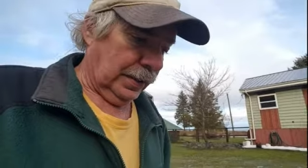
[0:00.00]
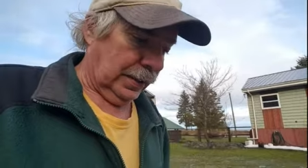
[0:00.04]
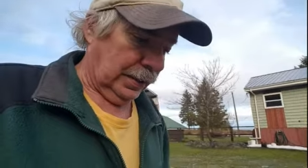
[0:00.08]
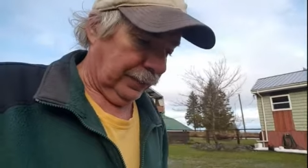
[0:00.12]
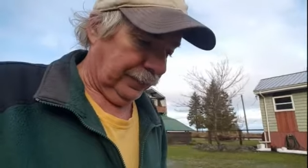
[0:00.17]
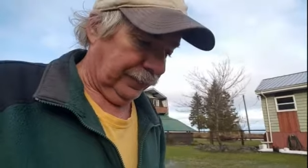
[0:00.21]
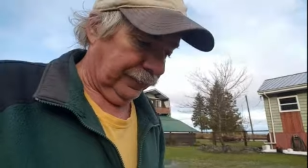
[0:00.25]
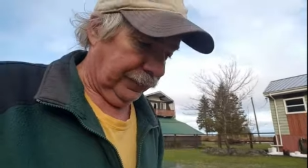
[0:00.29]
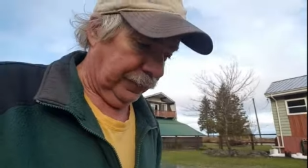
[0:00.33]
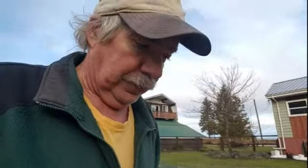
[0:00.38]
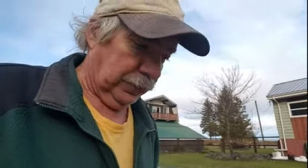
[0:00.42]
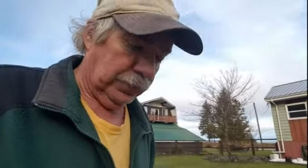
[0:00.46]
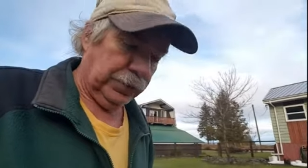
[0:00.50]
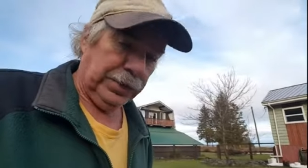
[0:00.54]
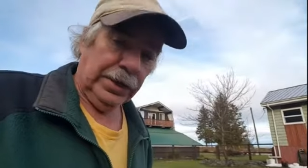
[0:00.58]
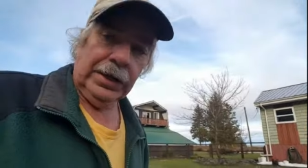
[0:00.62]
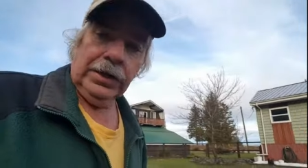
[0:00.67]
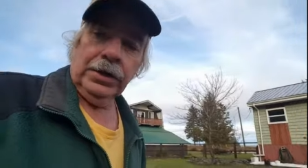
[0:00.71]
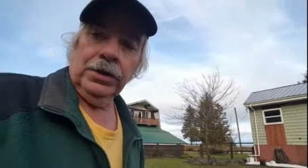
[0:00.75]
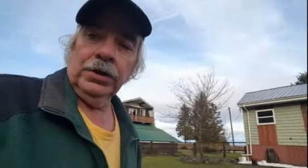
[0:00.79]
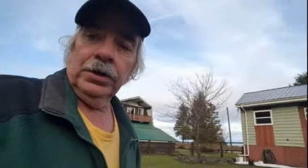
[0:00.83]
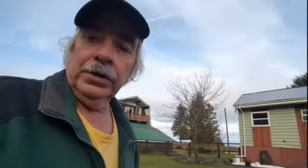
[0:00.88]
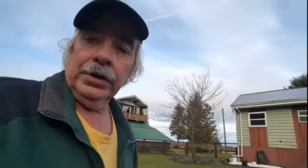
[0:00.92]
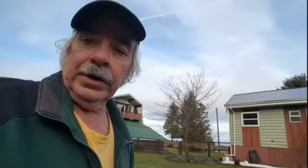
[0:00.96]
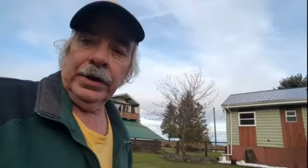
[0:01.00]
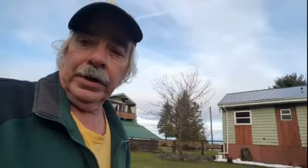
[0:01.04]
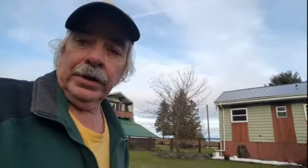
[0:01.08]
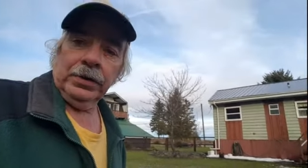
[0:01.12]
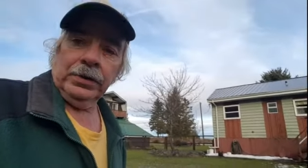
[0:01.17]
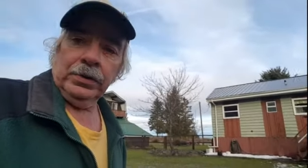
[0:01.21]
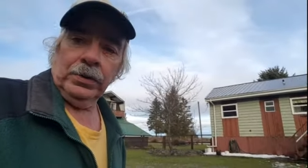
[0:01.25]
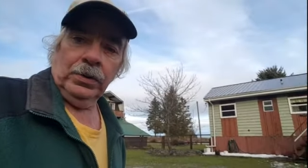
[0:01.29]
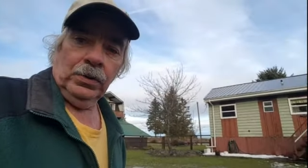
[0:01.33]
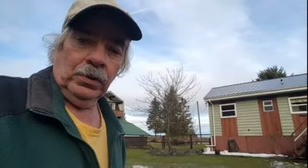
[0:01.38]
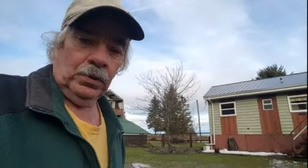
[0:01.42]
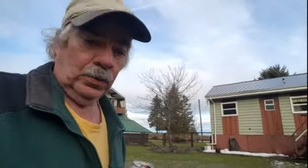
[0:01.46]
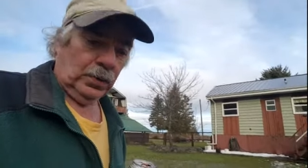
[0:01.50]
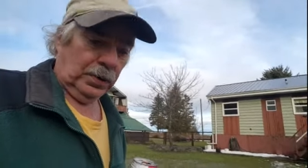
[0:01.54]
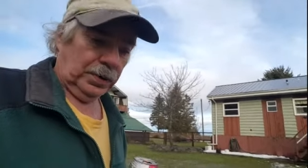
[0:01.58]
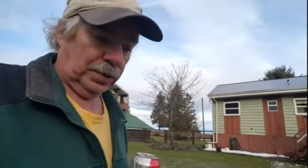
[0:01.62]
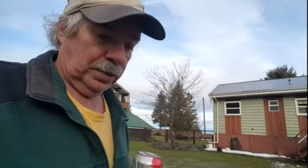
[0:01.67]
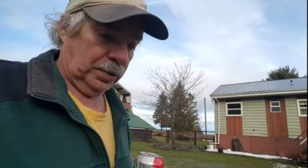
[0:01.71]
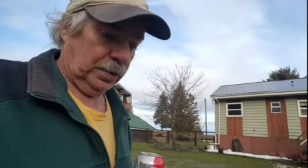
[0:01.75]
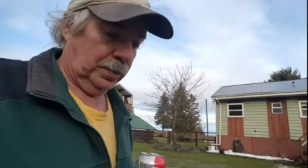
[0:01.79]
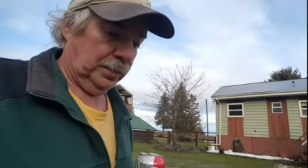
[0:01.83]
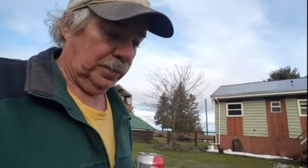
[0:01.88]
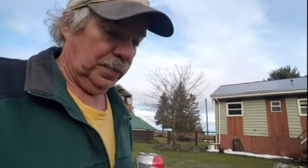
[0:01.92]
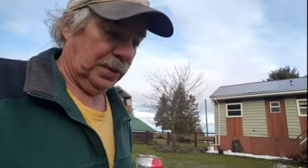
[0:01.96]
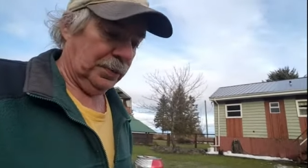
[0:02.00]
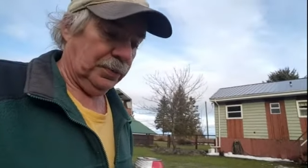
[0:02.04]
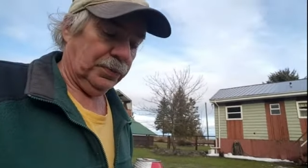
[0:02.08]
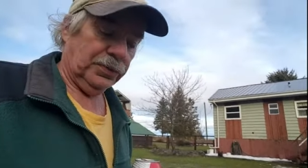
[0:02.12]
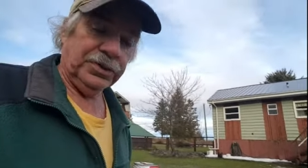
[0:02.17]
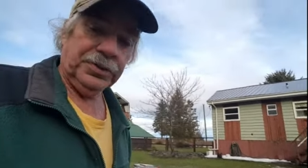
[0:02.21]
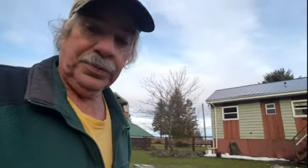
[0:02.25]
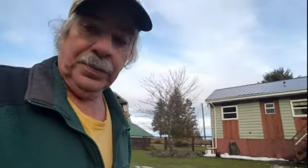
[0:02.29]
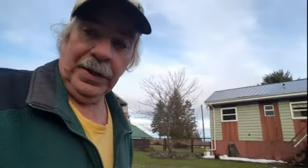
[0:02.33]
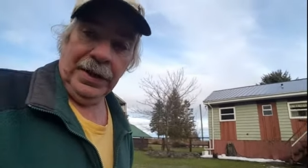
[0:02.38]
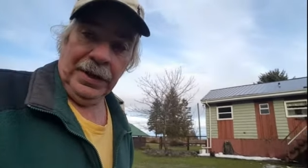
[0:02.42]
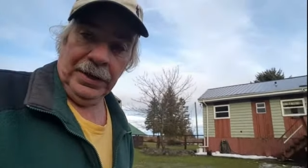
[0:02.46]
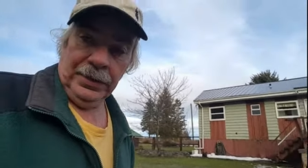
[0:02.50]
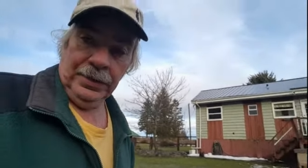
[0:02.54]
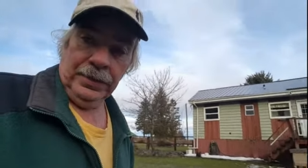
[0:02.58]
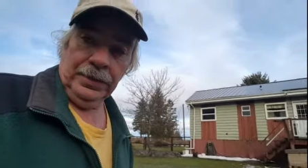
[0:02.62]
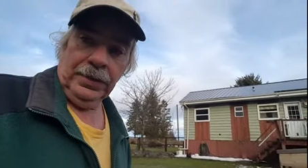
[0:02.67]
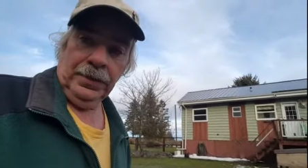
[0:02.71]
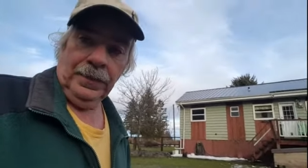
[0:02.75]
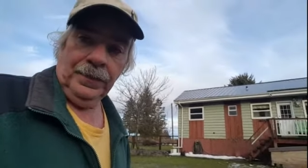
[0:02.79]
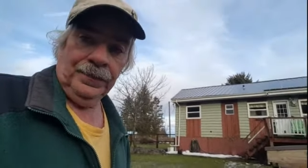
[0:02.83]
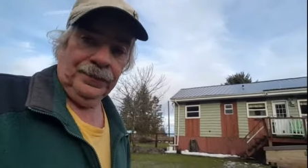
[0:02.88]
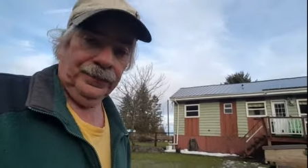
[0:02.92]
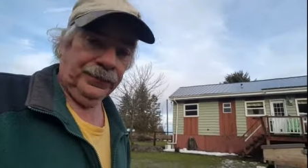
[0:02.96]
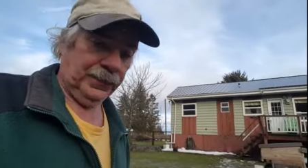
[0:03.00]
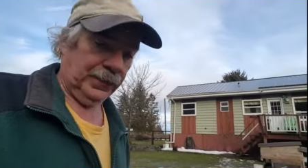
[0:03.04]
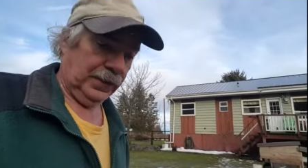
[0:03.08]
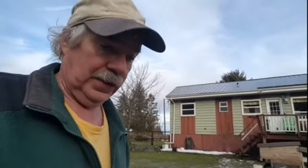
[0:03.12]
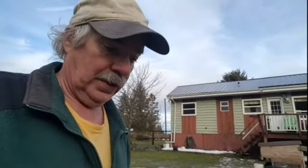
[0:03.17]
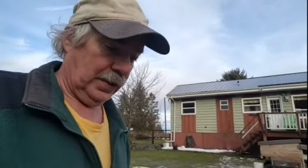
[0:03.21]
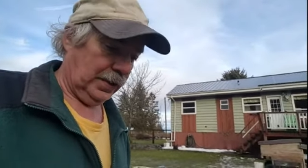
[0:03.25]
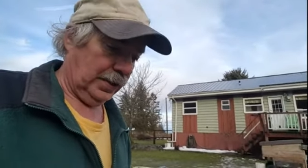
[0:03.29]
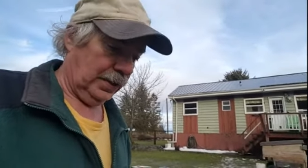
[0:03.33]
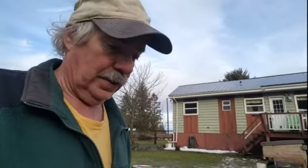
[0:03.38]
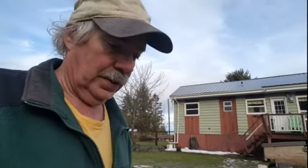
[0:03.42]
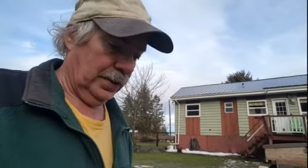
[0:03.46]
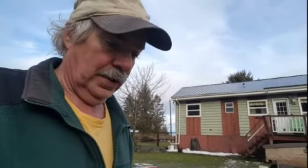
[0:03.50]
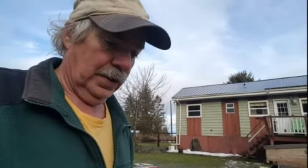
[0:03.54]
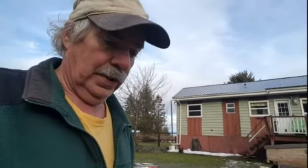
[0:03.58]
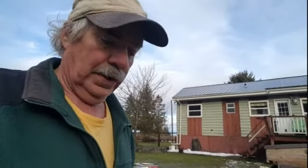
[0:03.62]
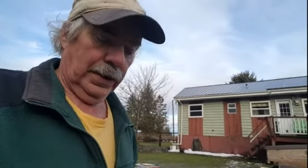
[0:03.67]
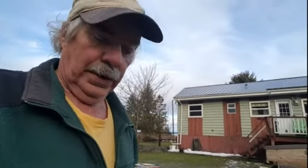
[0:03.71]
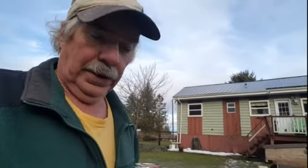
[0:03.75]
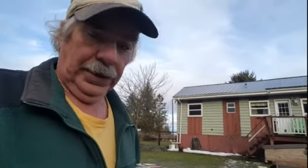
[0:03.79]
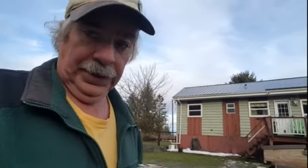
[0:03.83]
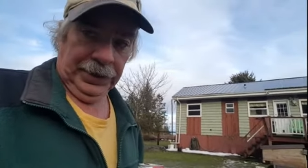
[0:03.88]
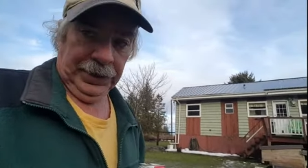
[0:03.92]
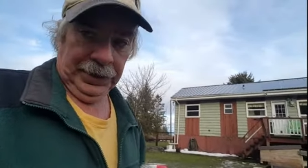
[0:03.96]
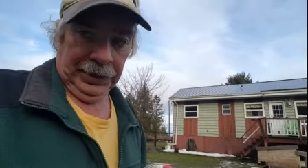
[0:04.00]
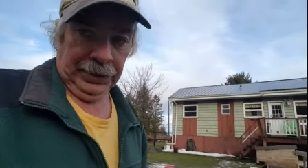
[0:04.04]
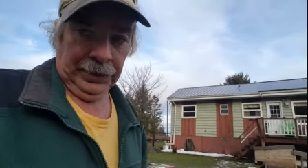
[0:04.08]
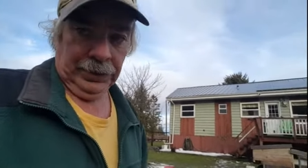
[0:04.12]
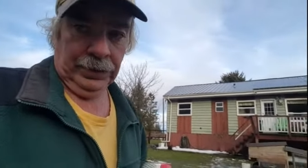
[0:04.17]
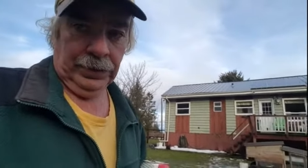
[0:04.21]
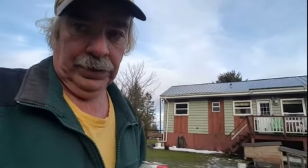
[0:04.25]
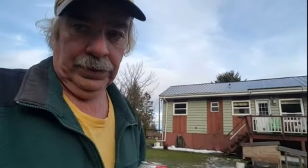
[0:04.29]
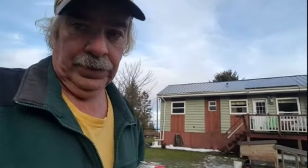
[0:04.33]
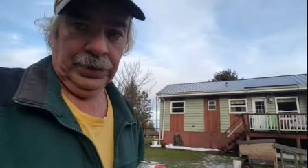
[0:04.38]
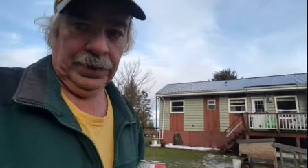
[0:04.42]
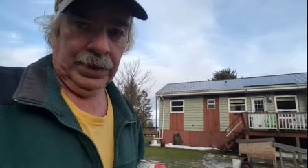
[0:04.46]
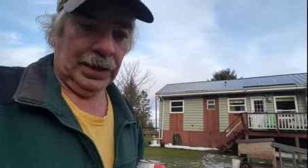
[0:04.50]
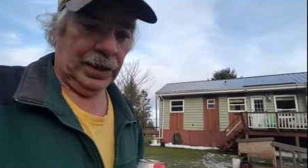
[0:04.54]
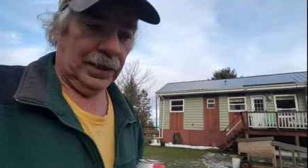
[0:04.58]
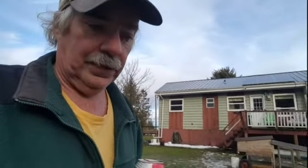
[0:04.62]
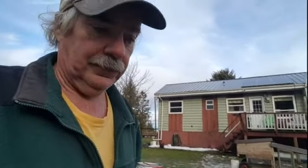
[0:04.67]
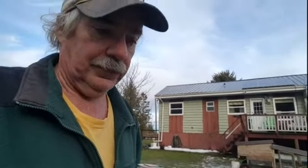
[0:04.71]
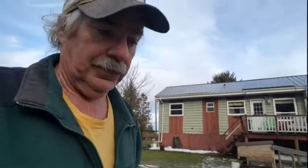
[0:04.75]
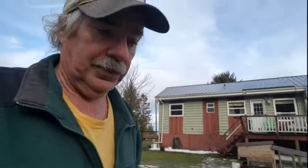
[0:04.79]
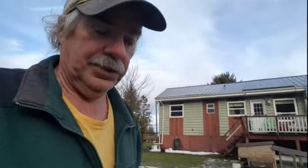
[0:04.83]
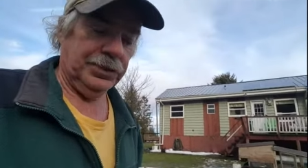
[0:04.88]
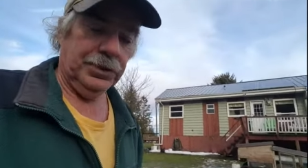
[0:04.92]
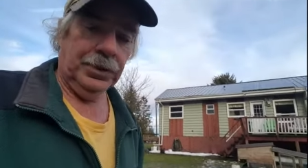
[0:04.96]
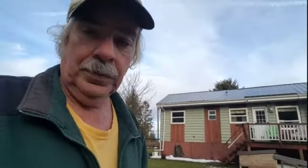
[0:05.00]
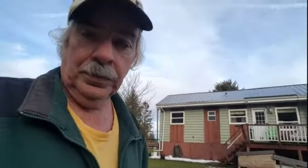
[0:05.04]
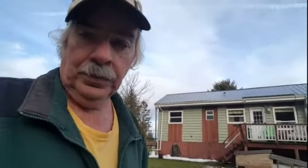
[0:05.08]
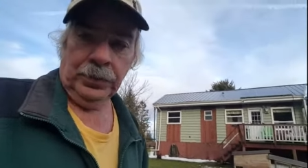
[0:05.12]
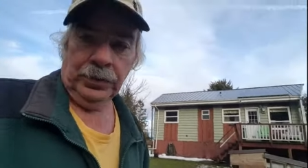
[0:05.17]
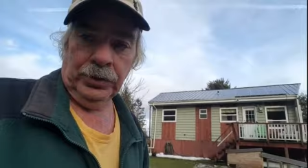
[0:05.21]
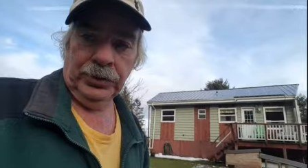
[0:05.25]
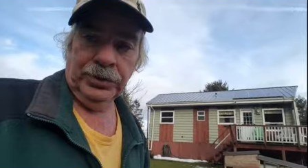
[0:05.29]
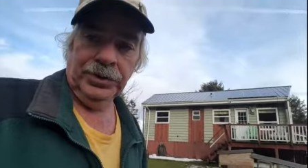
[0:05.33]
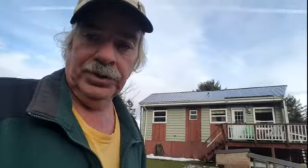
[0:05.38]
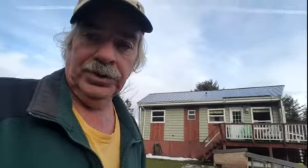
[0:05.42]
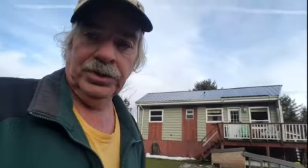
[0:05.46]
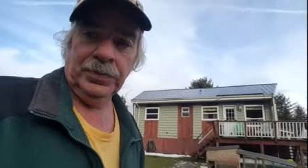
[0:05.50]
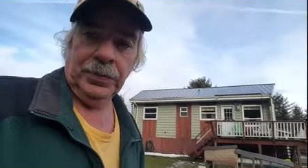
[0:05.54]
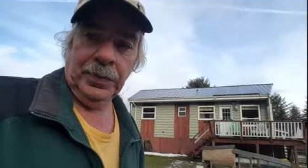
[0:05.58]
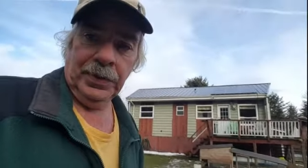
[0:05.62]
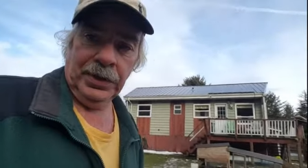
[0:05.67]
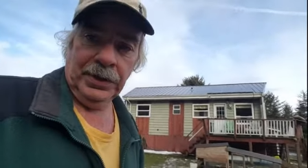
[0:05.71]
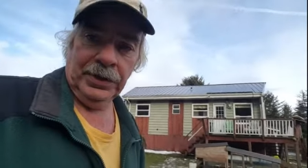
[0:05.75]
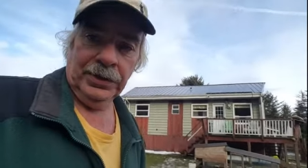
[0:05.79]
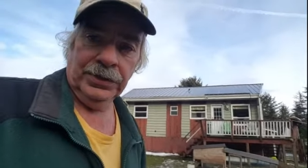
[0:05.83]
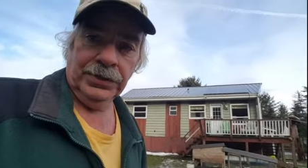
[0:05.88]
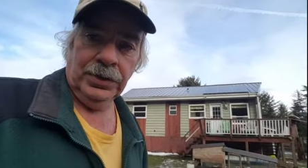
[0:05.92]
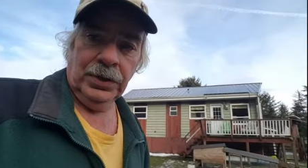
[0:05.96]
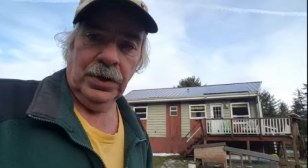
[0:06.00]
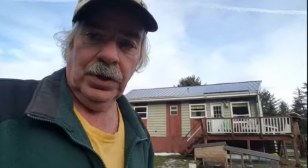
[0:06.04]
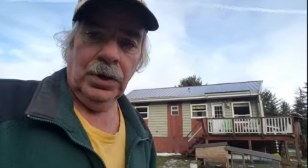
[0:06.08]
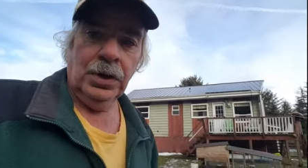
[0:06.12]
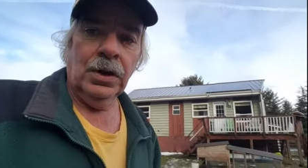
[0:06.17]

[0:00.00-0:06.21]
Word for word: if you take a look at what people spend, okay, and here the average person spends